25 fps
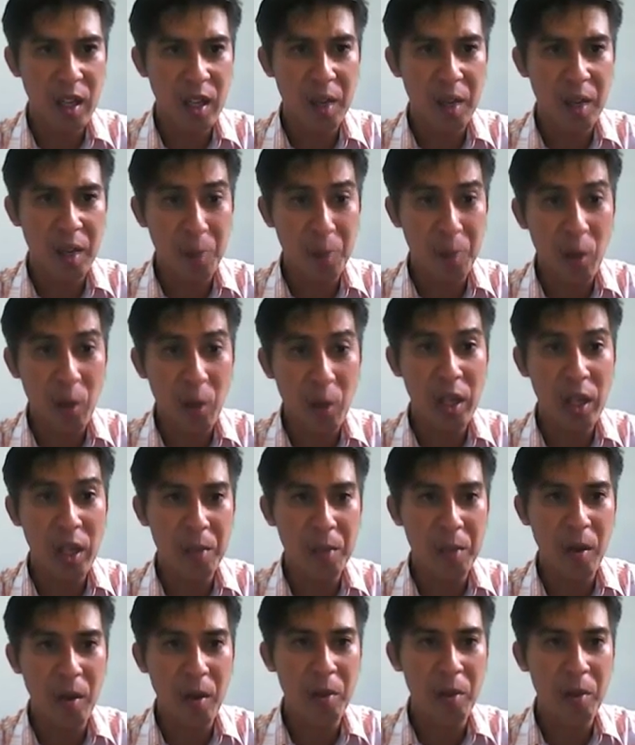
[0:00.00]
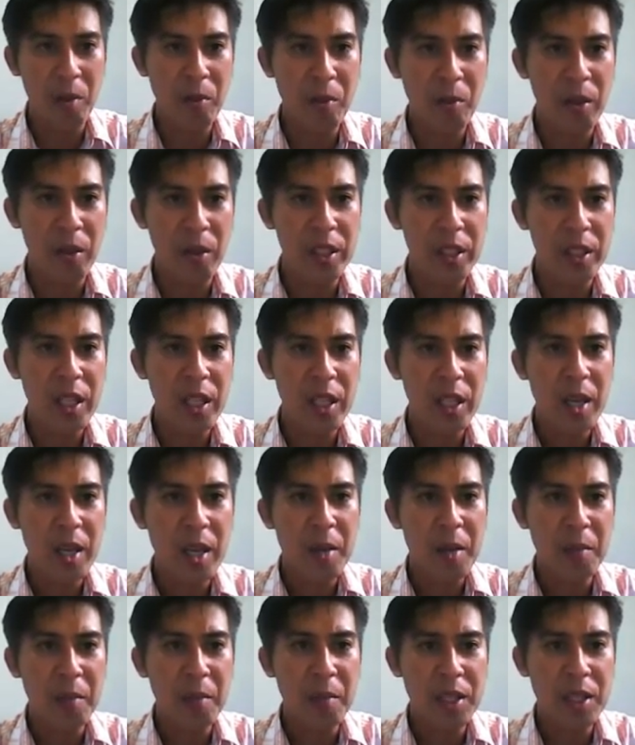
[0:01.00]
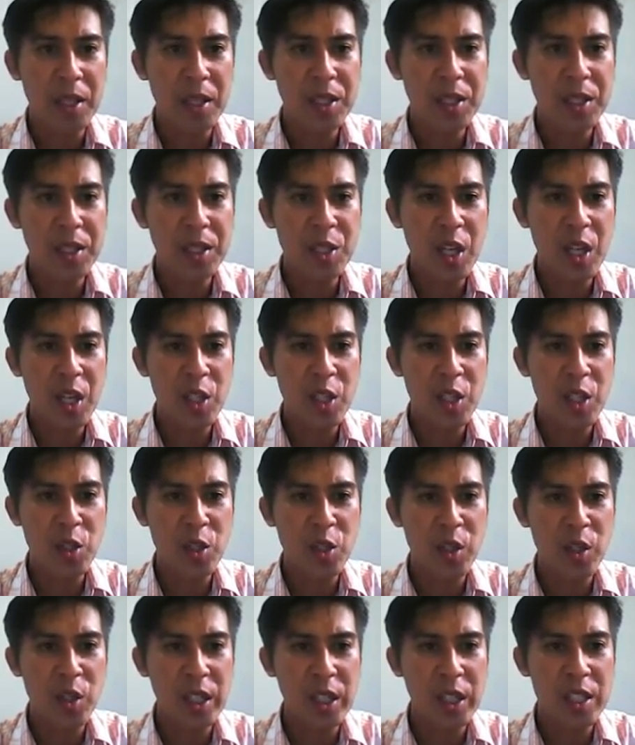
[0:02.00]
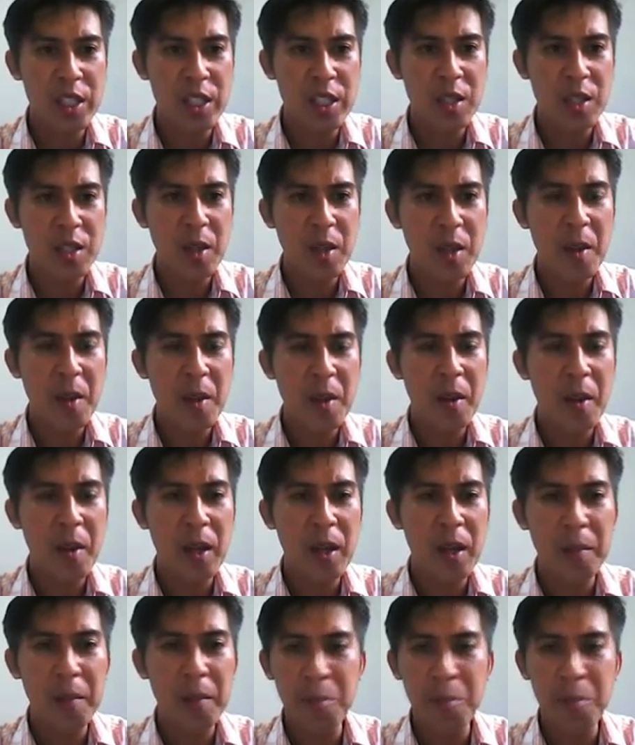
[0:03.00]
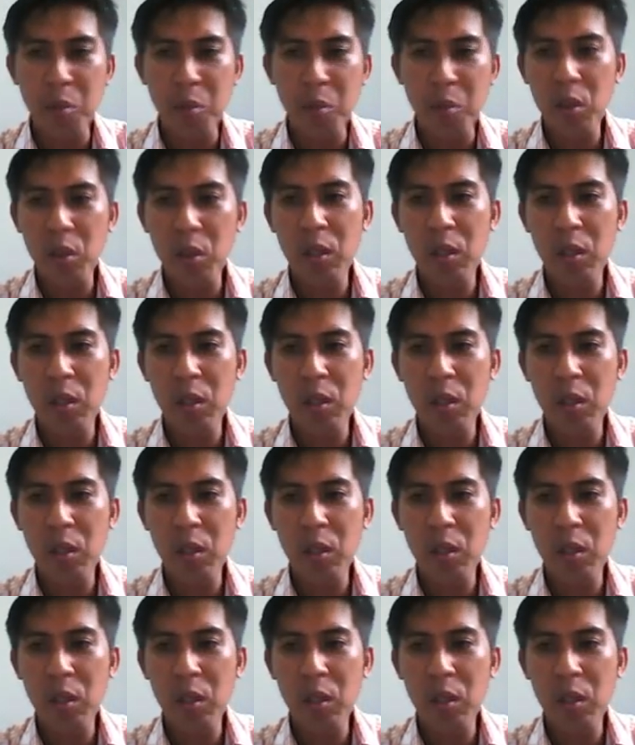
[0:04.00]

uploading a PowerPoint, my suggestion is put